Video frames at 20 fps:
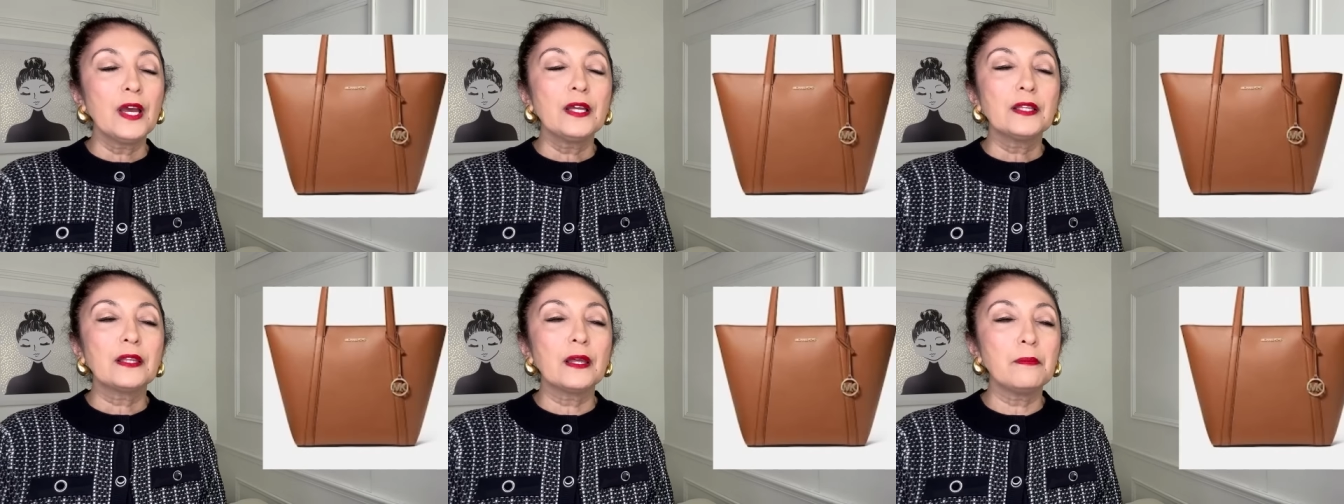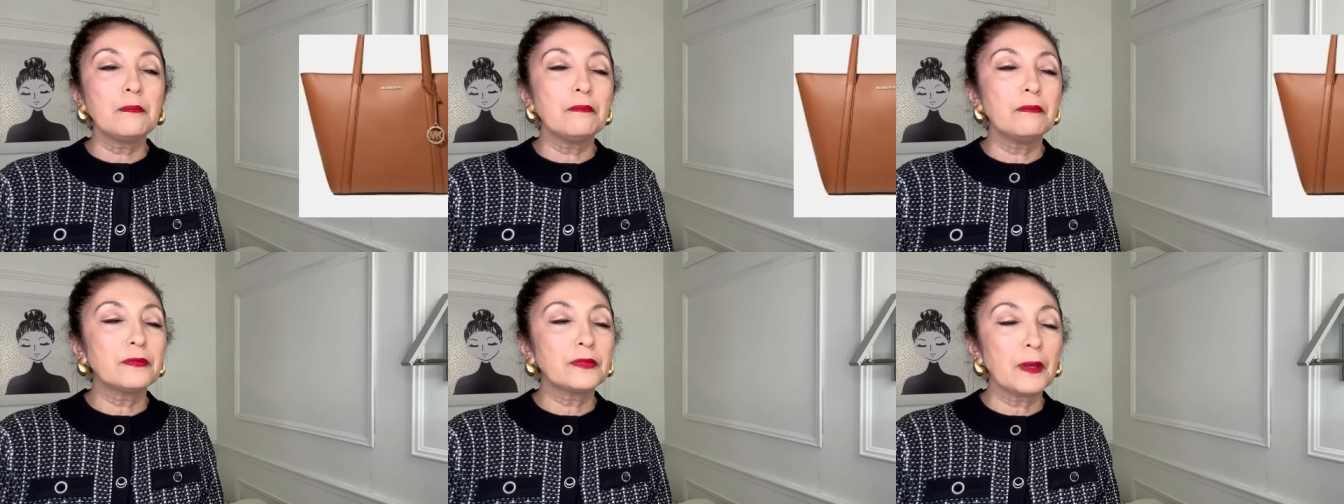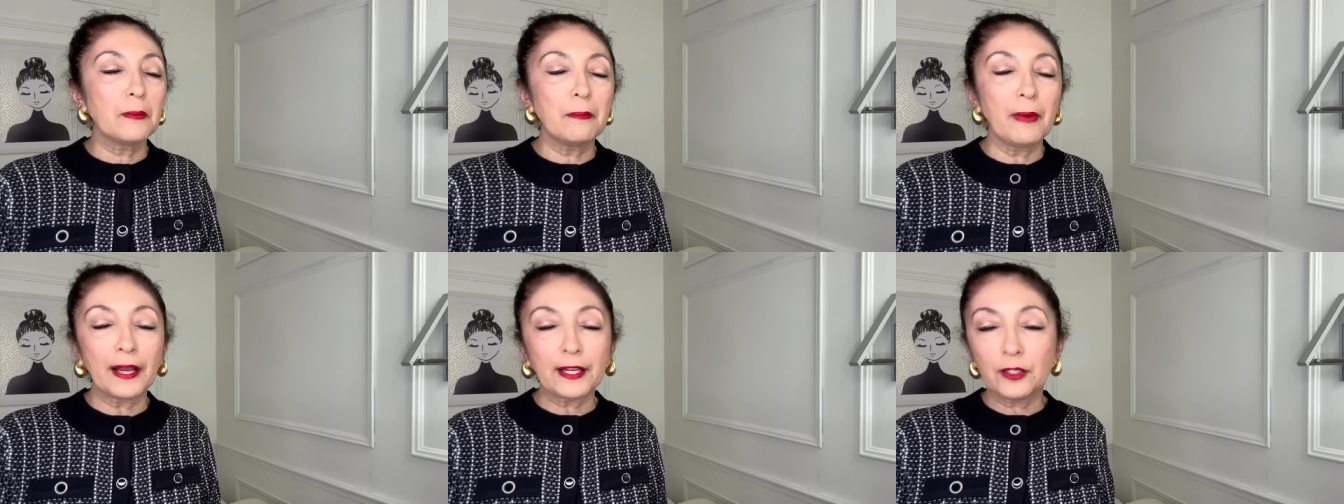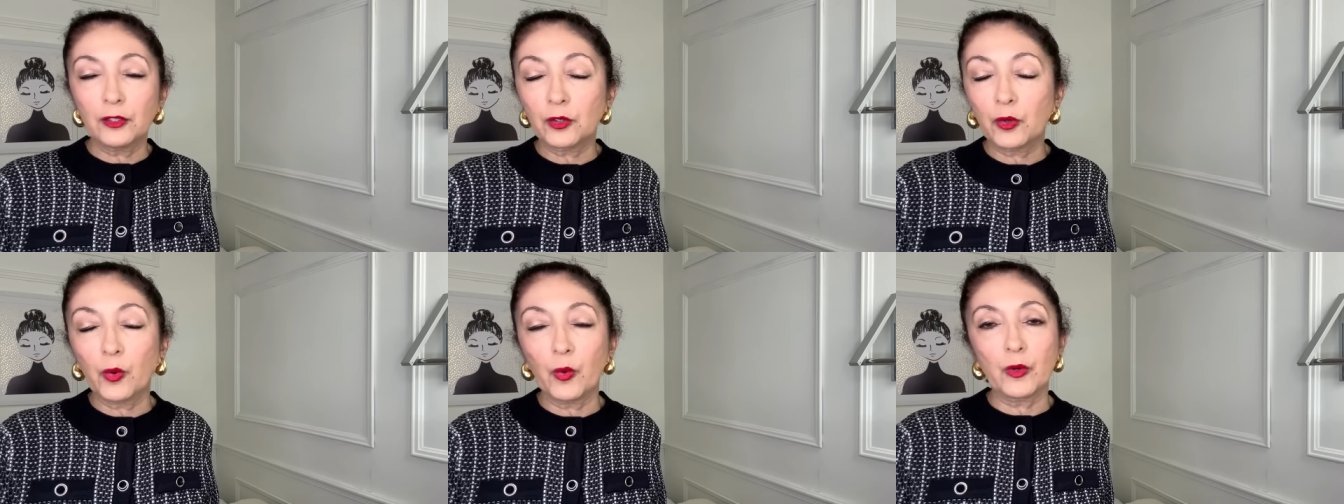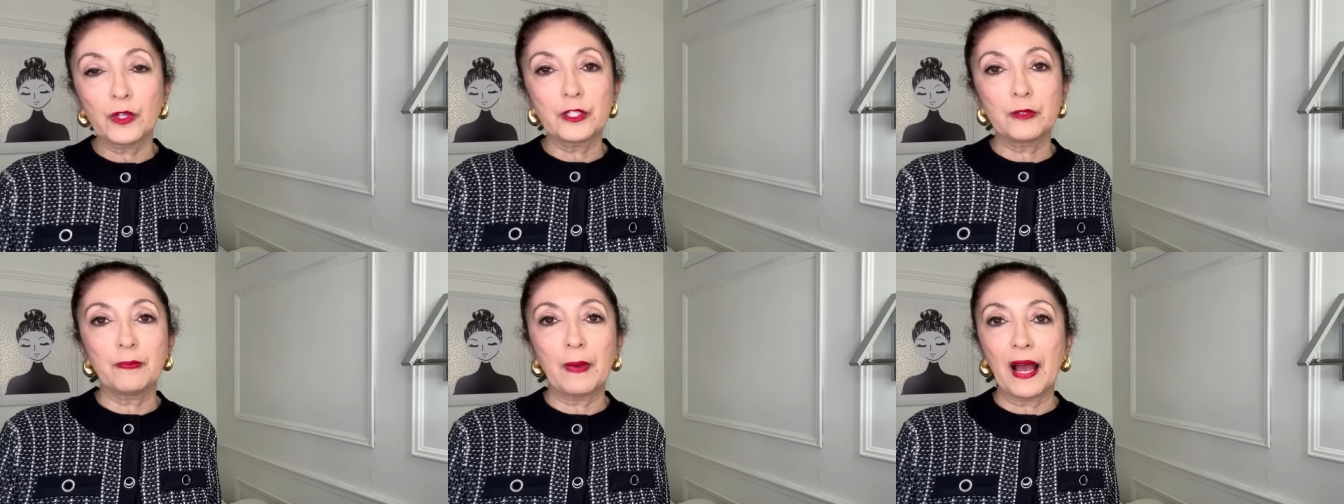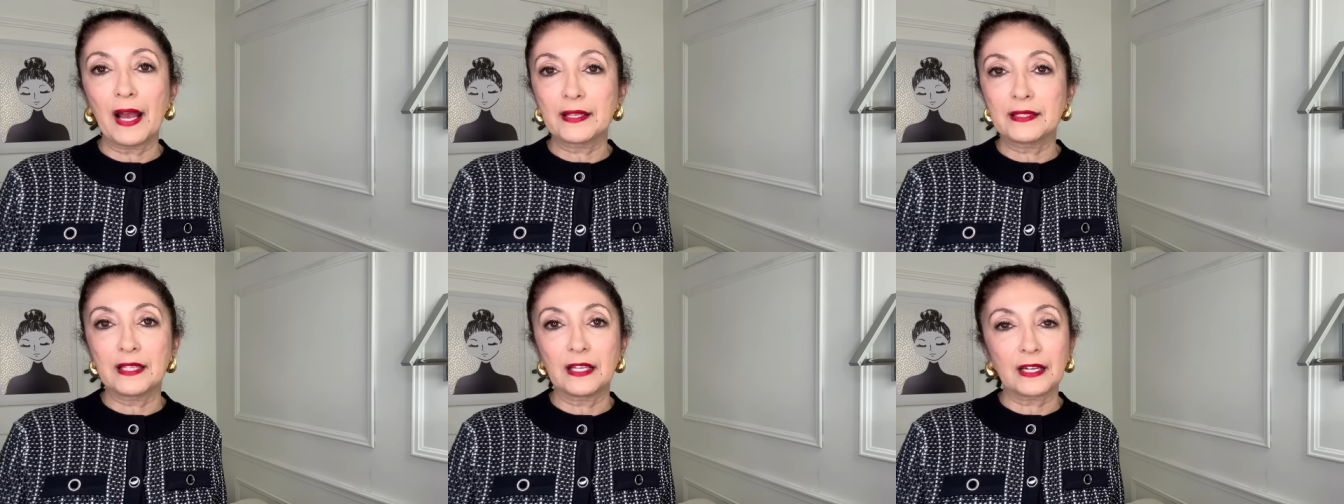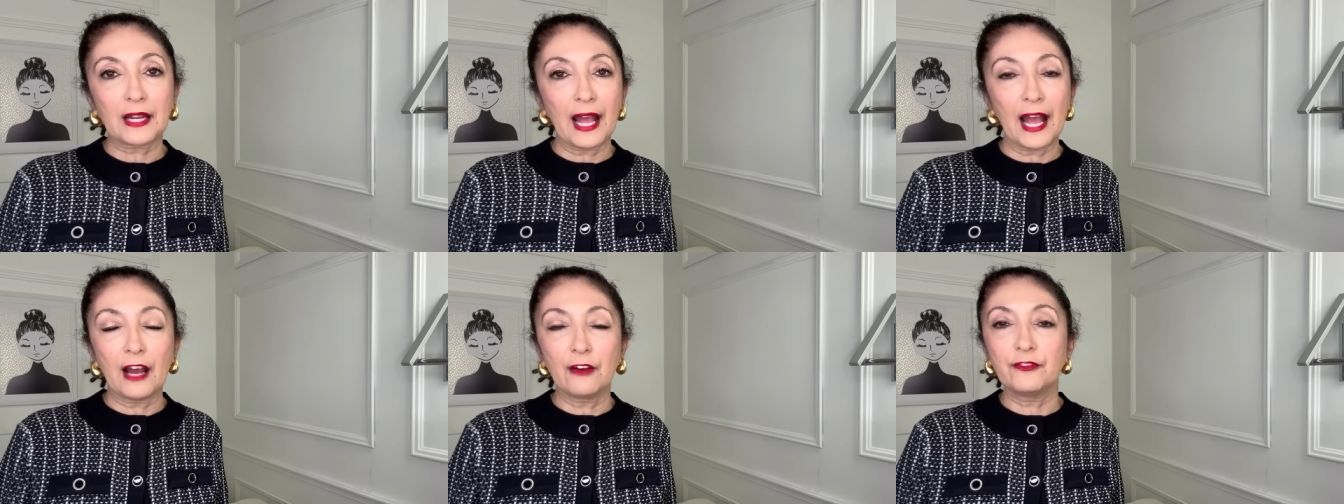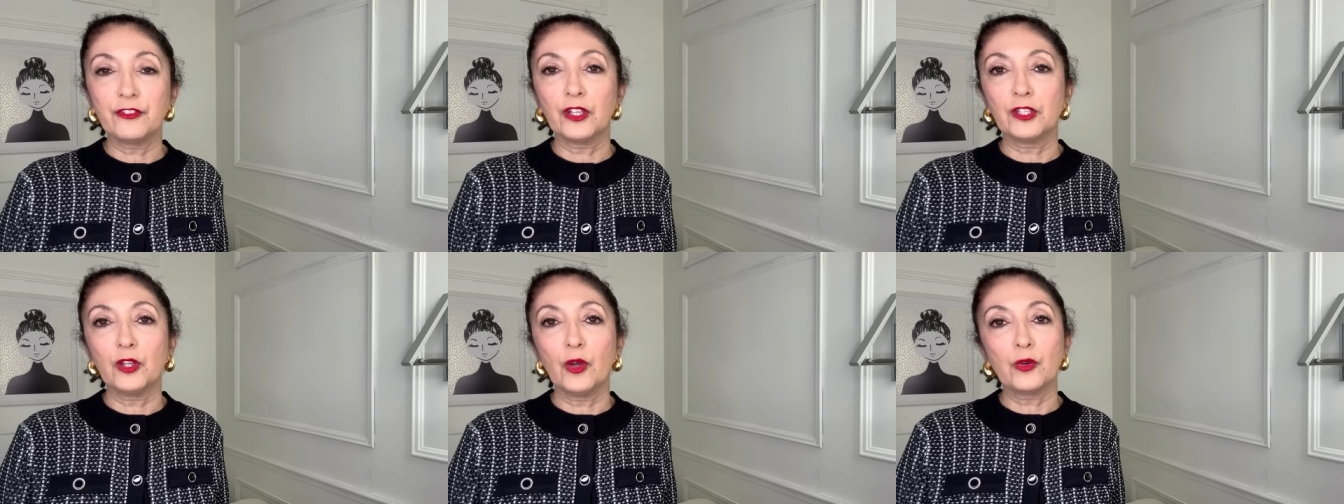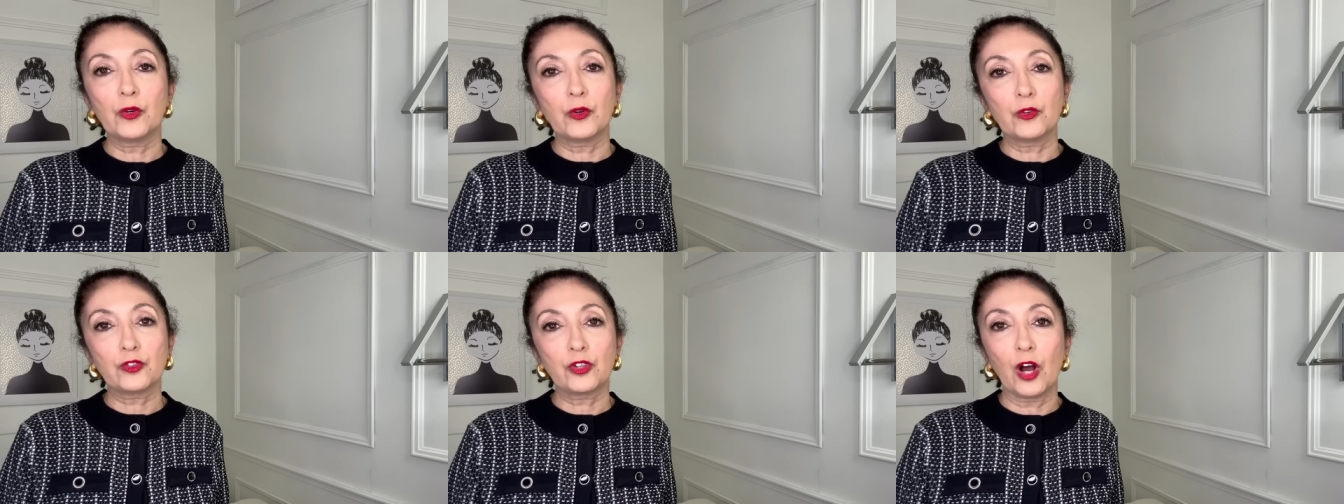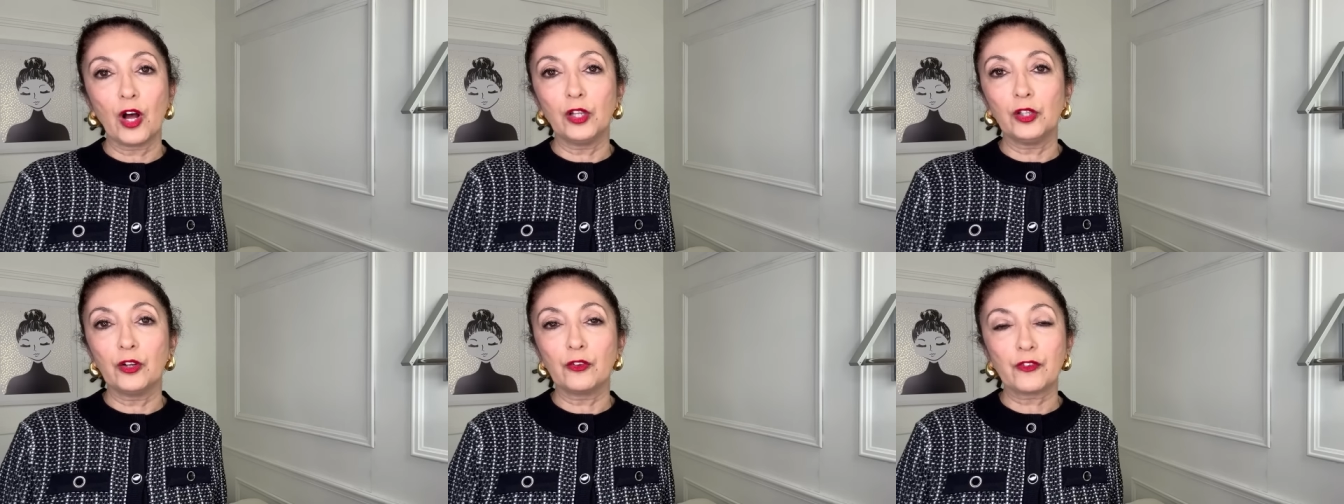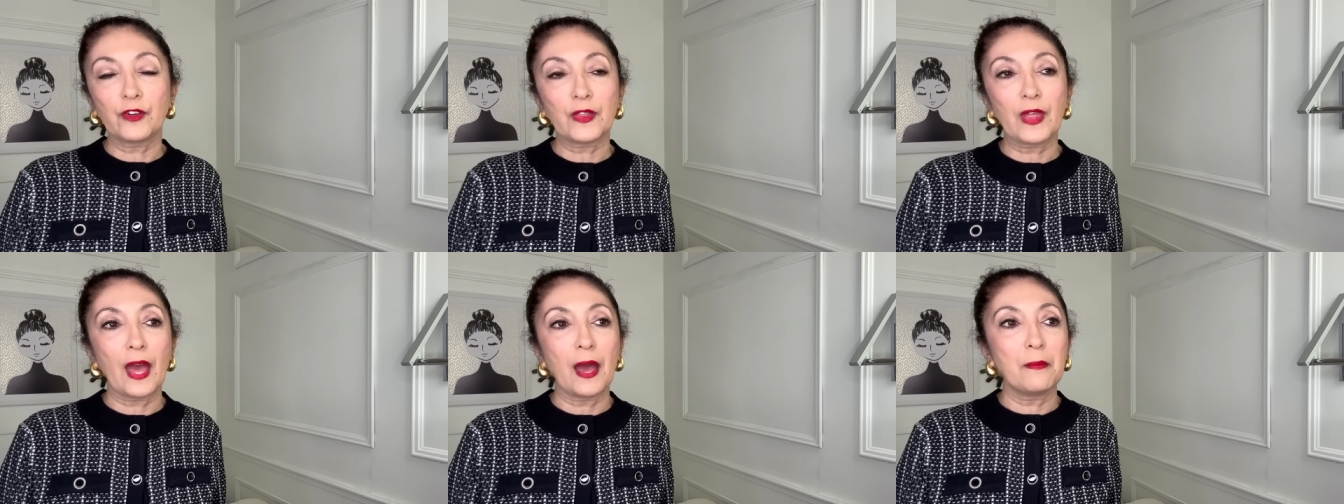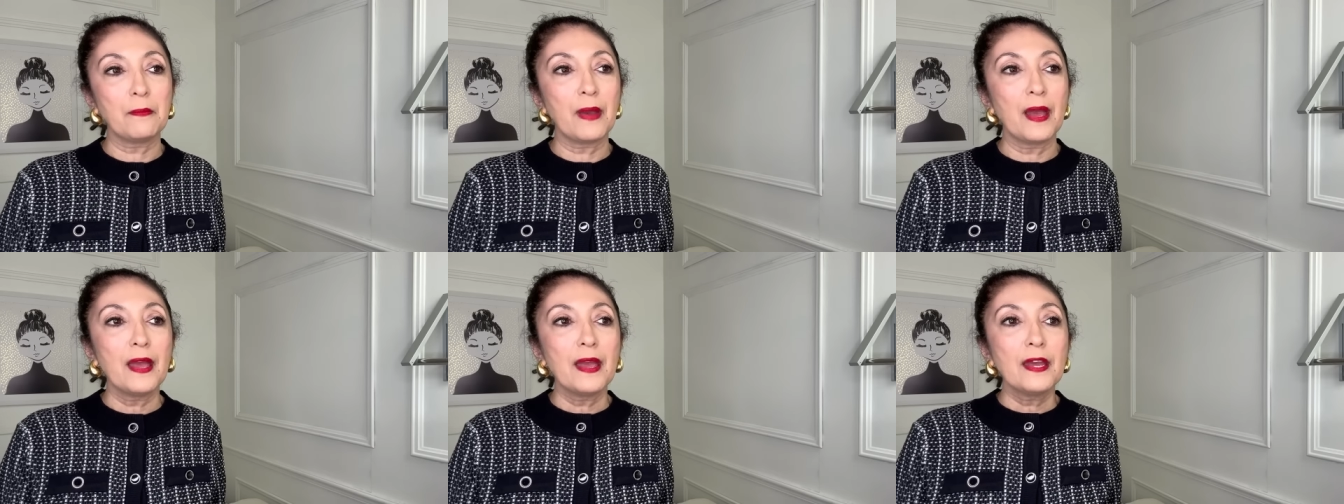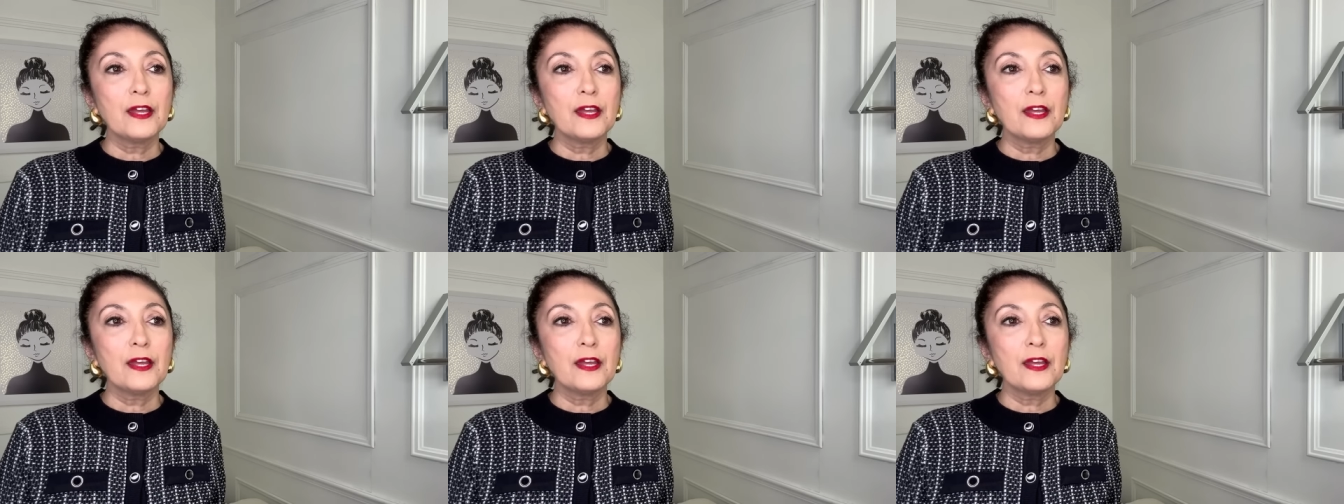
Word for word: The the Michael Kors bags that have the logos all over them,